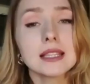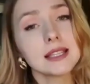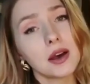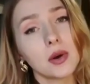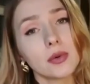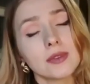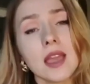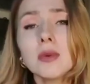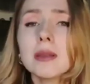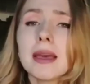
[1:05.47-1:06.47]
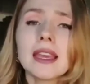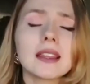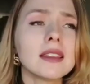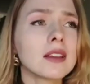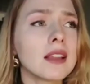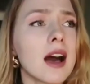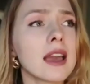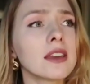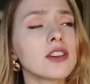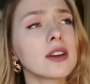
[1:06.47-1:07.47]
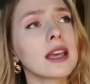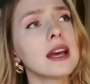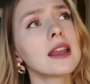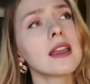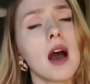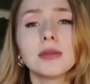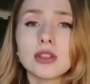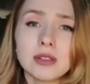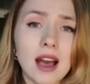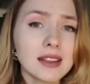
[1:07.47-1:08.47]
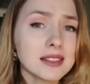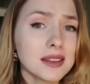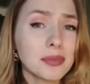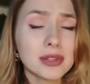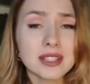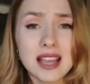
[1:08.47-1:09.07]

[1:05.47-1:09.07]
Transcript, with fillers: So they will make it look like you're getting up to 90%